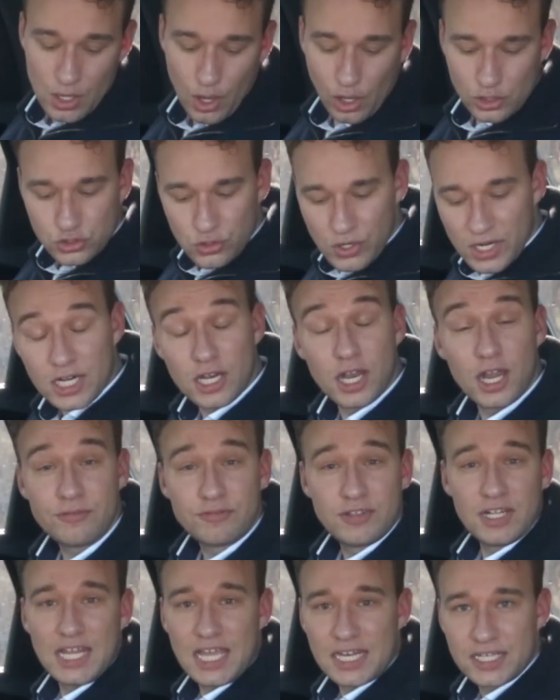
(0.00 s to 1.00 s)
Also, I
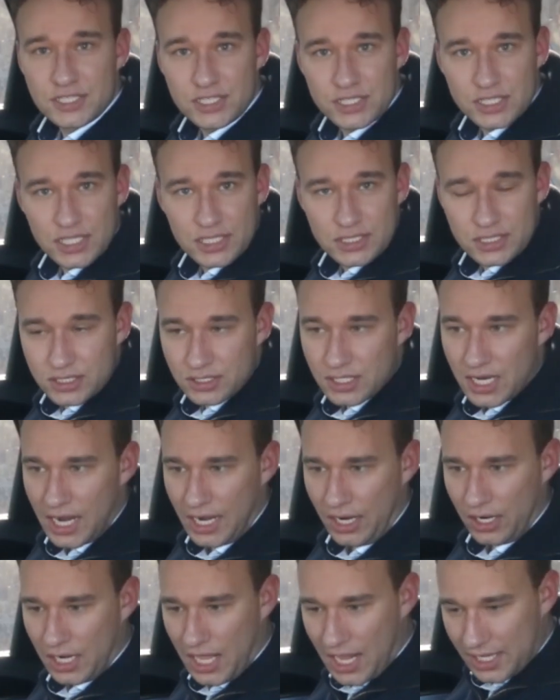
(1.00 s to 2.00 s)
love the leather seats, the
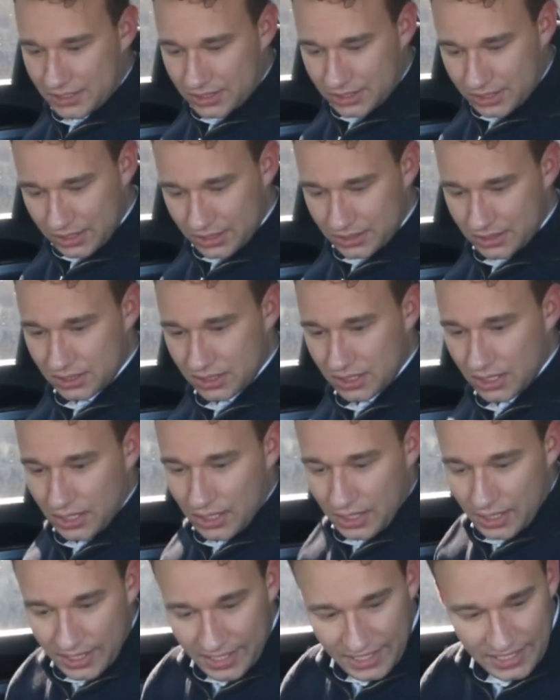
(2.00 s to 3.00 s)
airline seats,
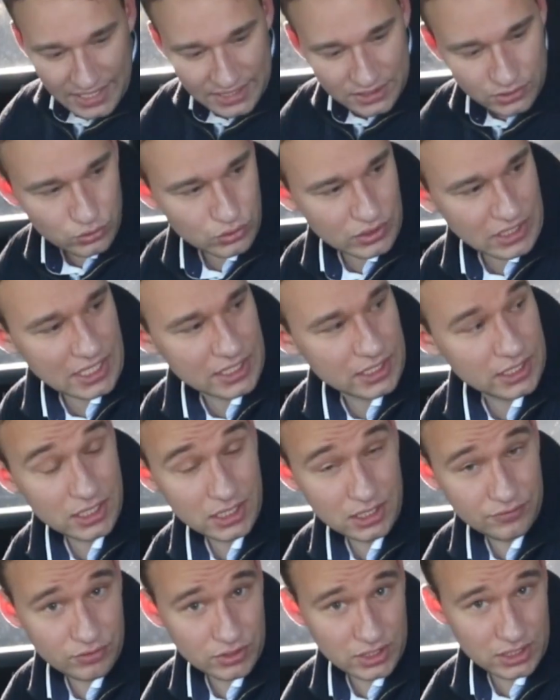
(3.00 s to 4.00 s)
and you can
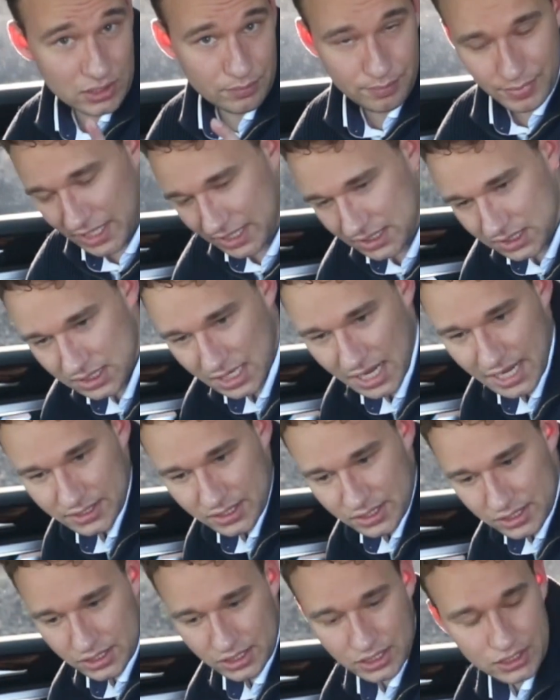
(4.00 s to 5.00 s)
even in the back slide
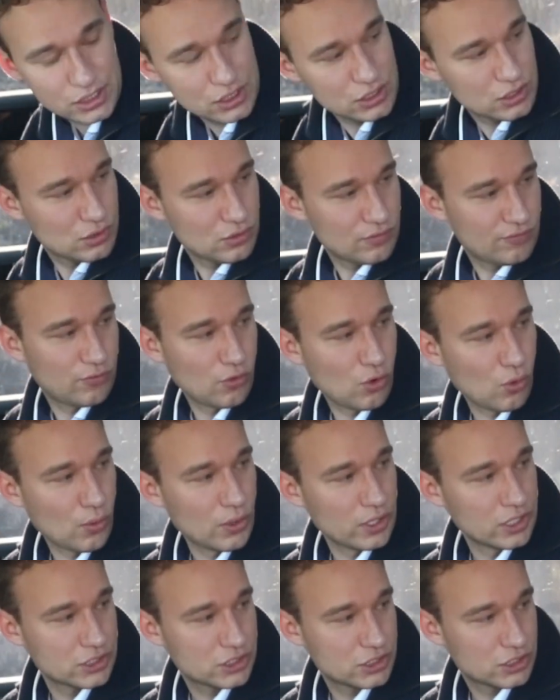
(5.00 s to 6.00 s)
the seats
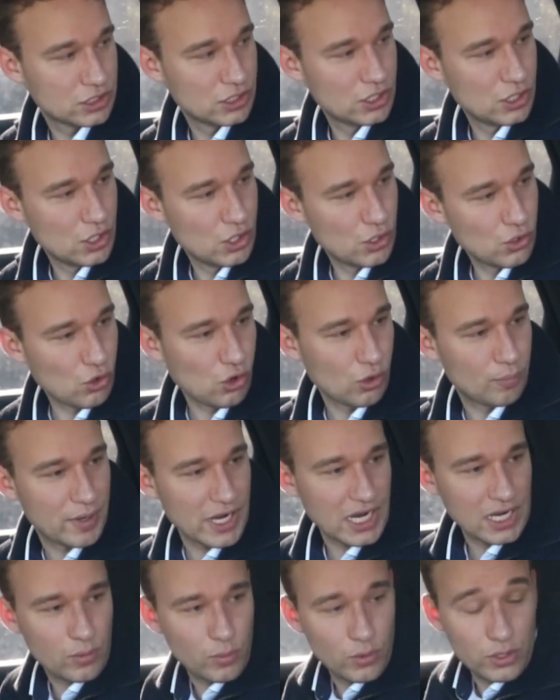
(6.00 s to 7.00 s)
forwards or
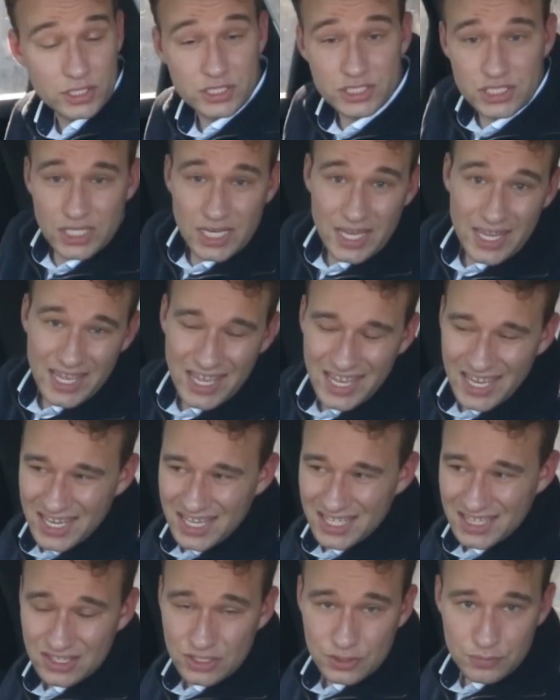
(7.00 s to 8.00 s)
backwards
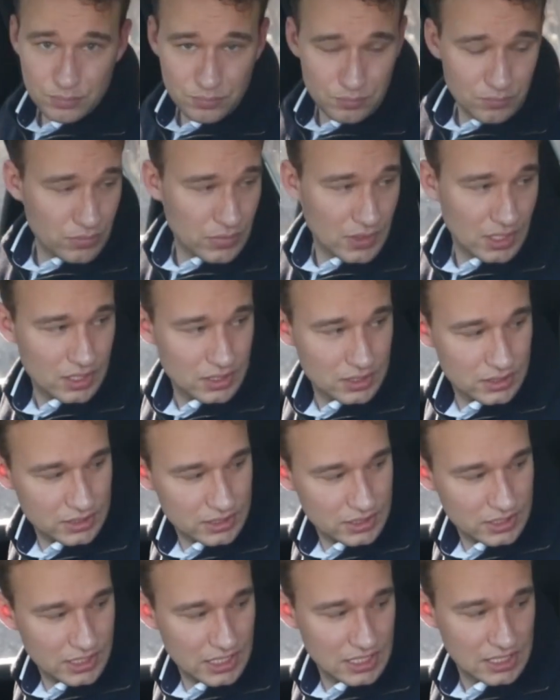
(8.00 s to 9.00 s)
and
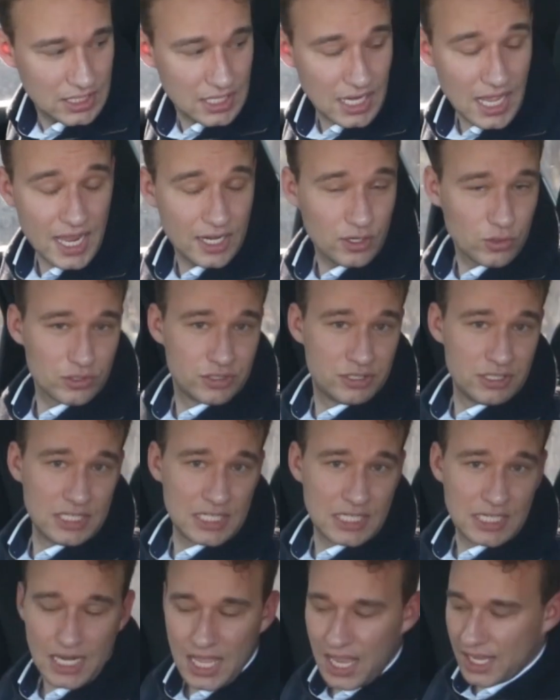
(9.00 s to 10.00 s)
incline or
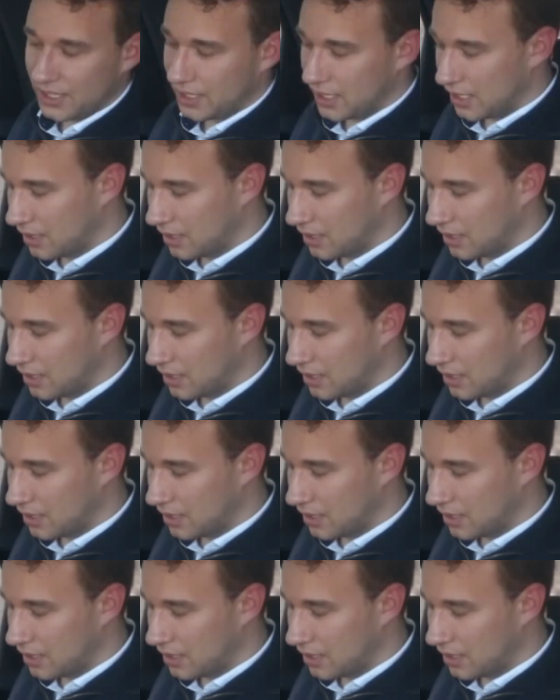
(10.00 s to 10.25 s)
decline